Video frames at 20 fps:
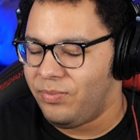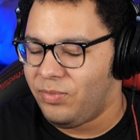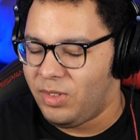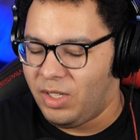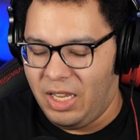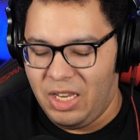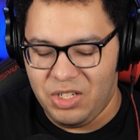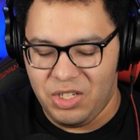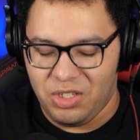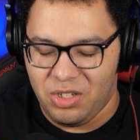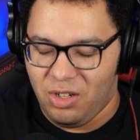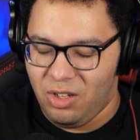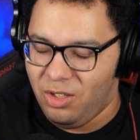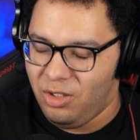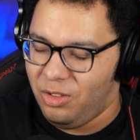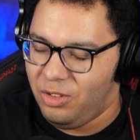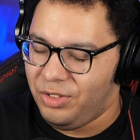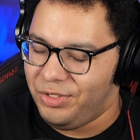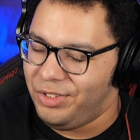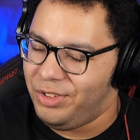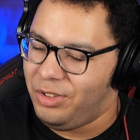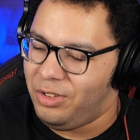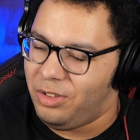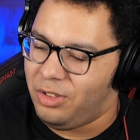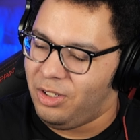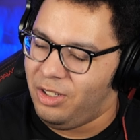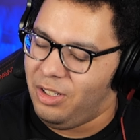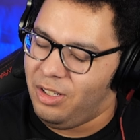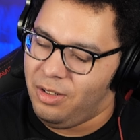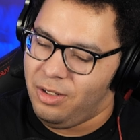It's just gonna.
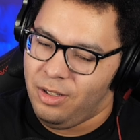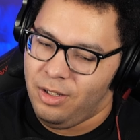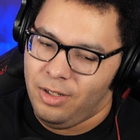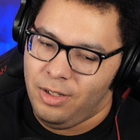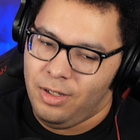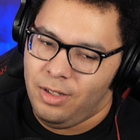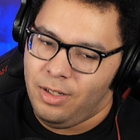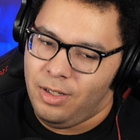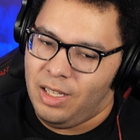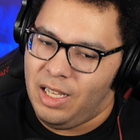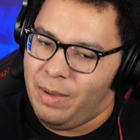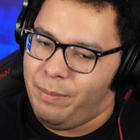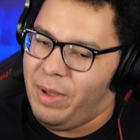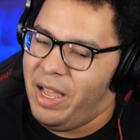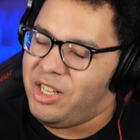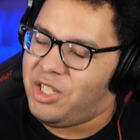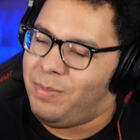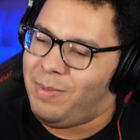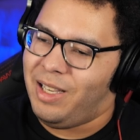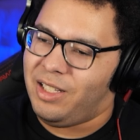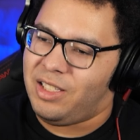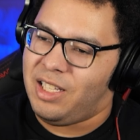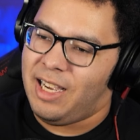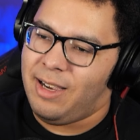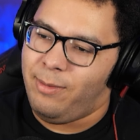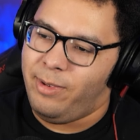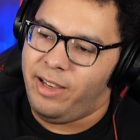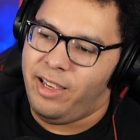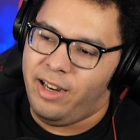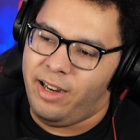I bet you by the time
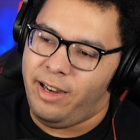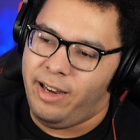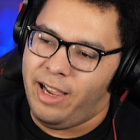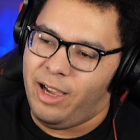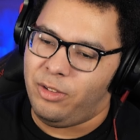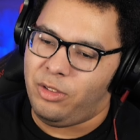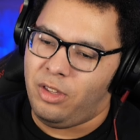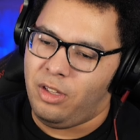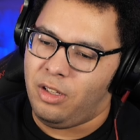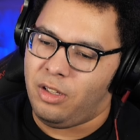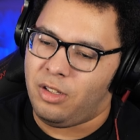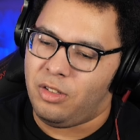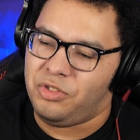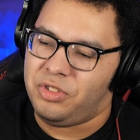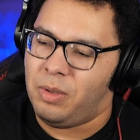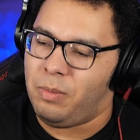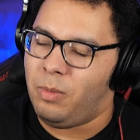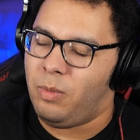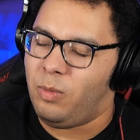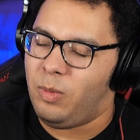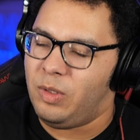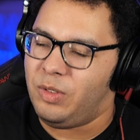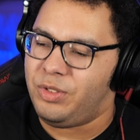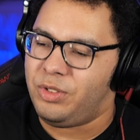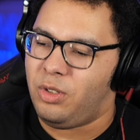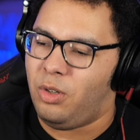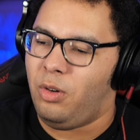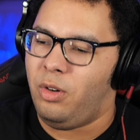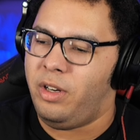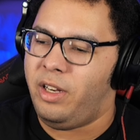we get it out, someone was
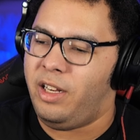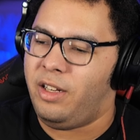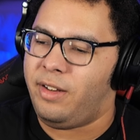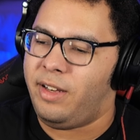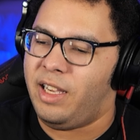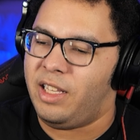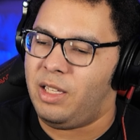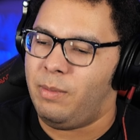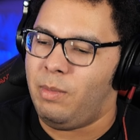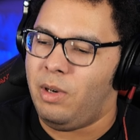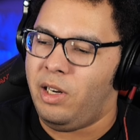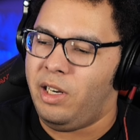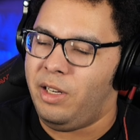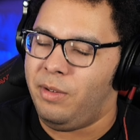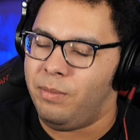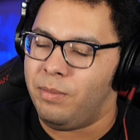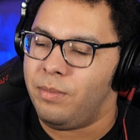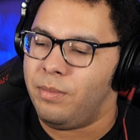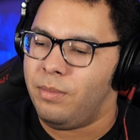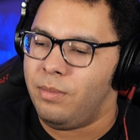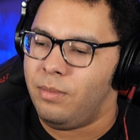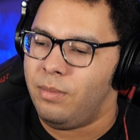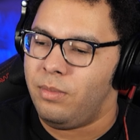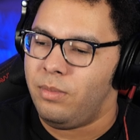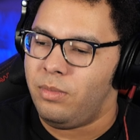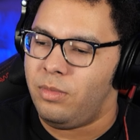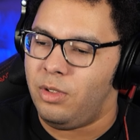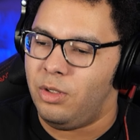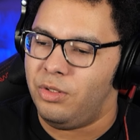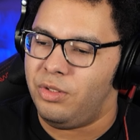stolen it and got the money.
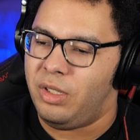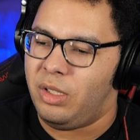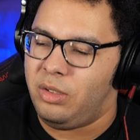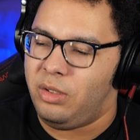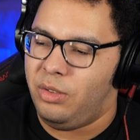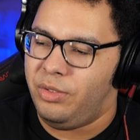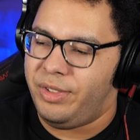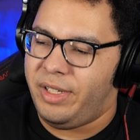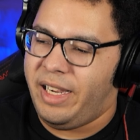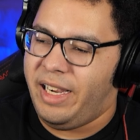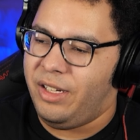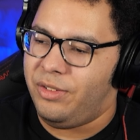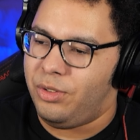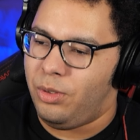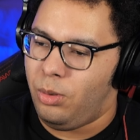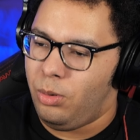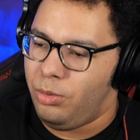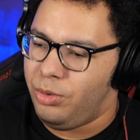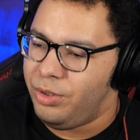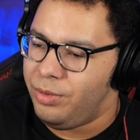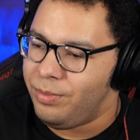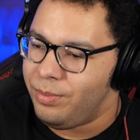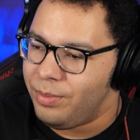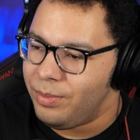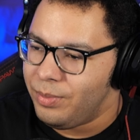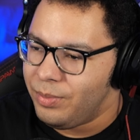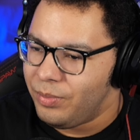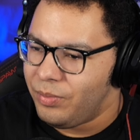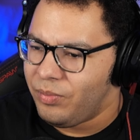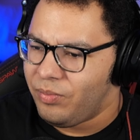Those assholes.
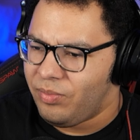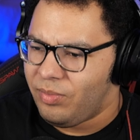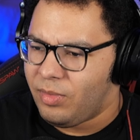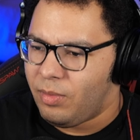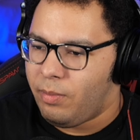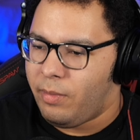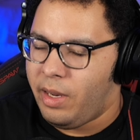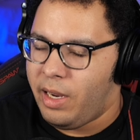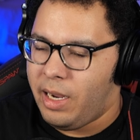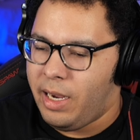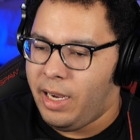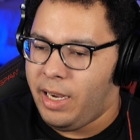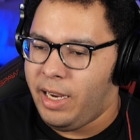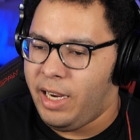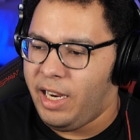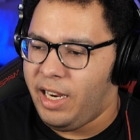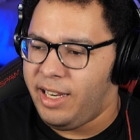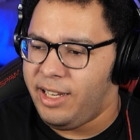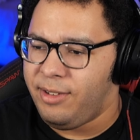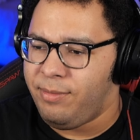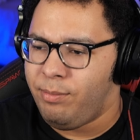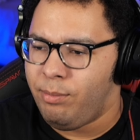Yeah, I